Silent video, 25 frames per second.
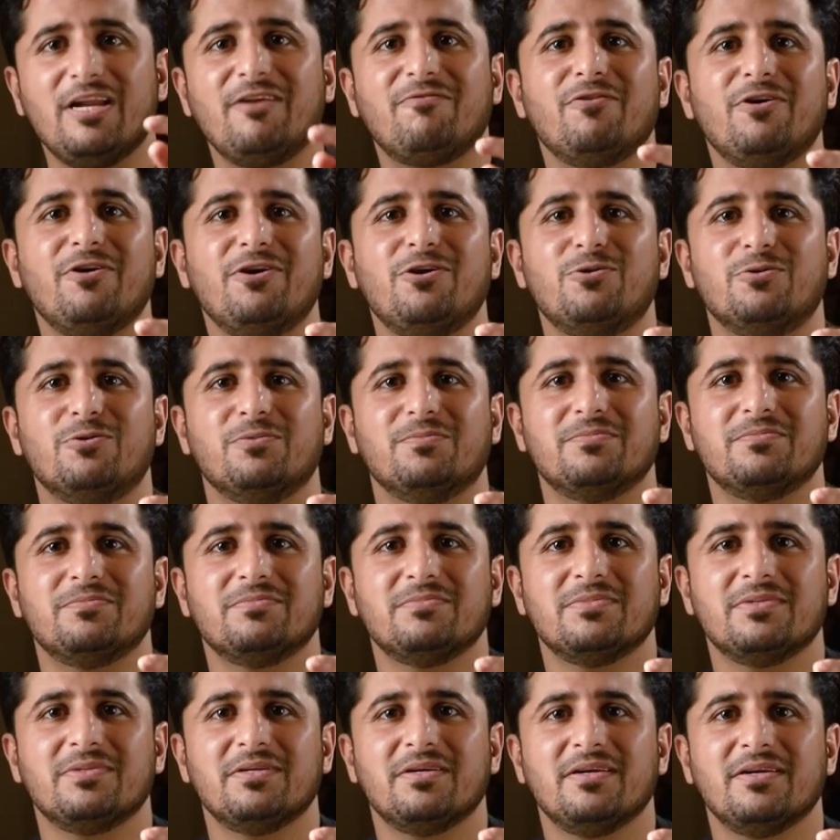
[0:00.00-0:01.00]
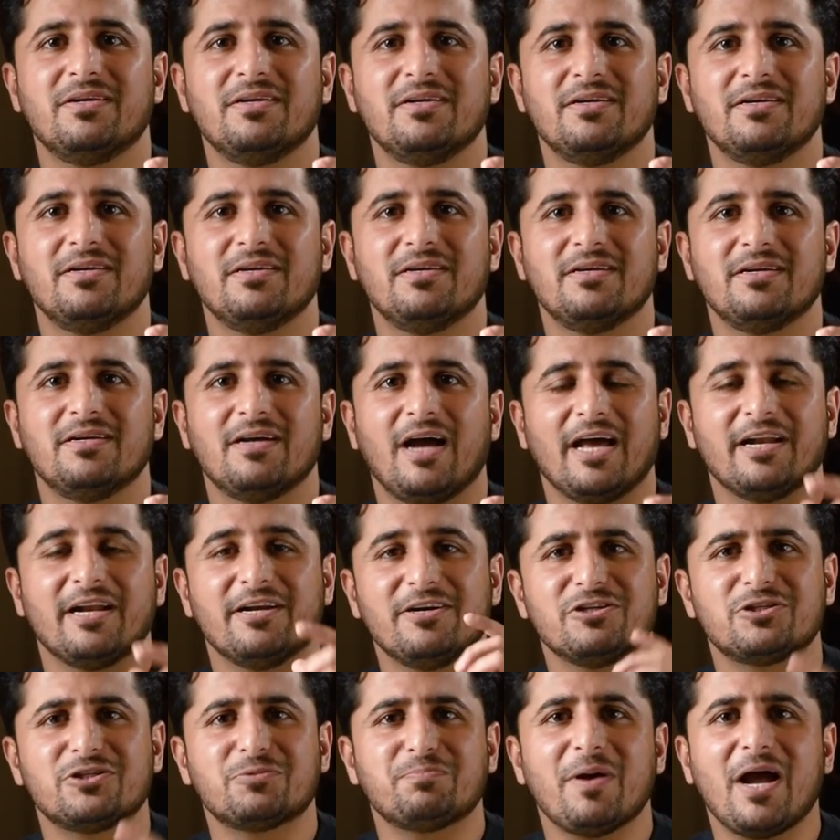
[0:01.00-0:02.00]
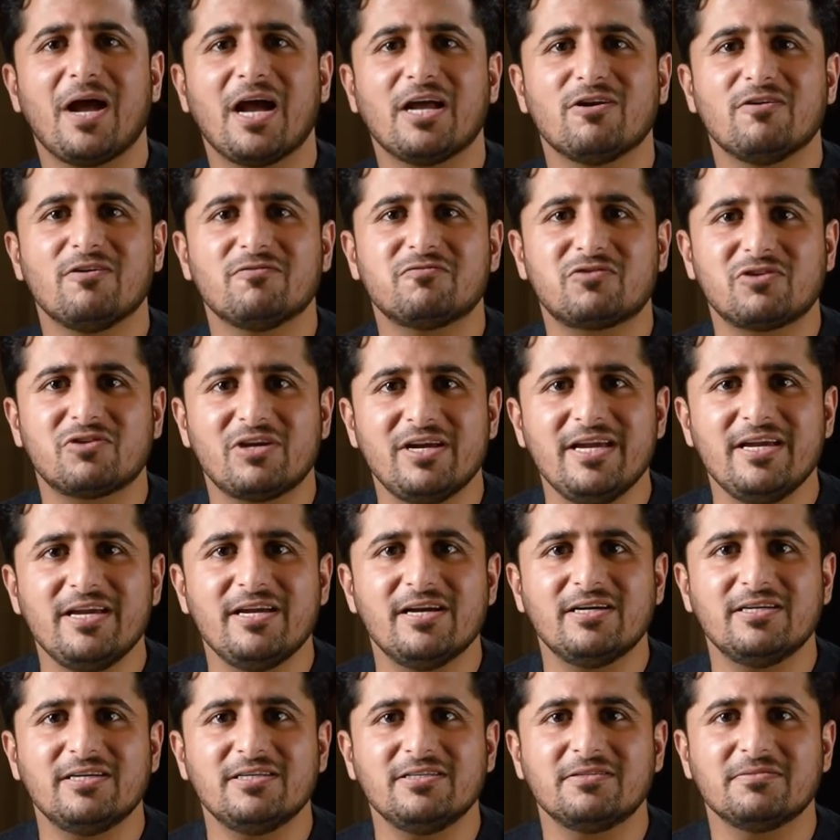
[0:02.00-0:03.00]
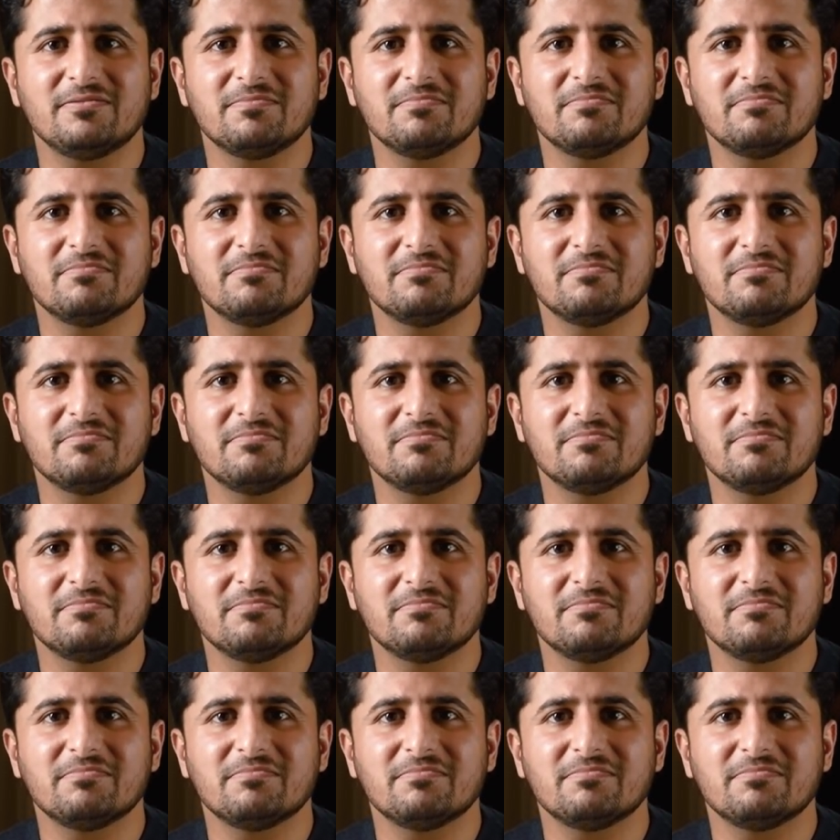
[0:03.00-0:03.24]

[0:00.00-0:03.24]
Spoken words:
for you. And in a span of 3 years,